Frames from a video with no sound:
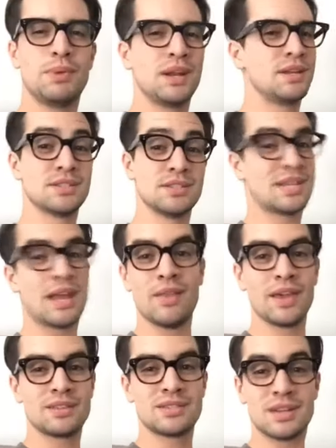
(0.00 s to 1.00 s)
but it doesn't sound
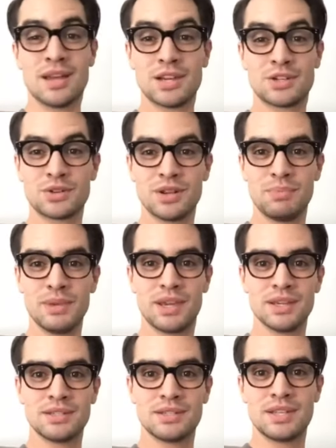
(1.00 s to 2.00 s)
like Sinatra
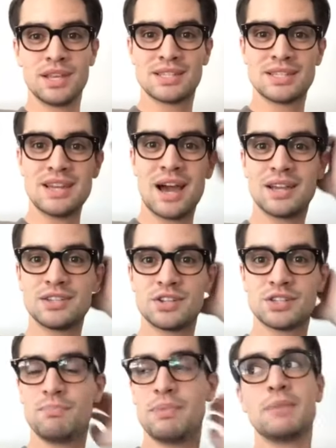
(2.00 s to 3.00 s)
because it's not
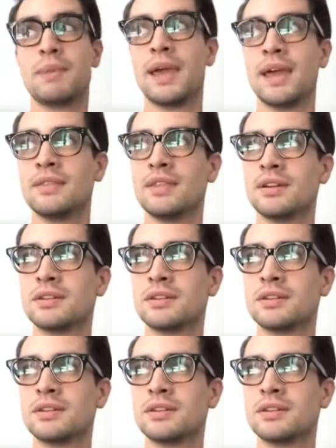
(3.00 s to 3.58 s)
just big band.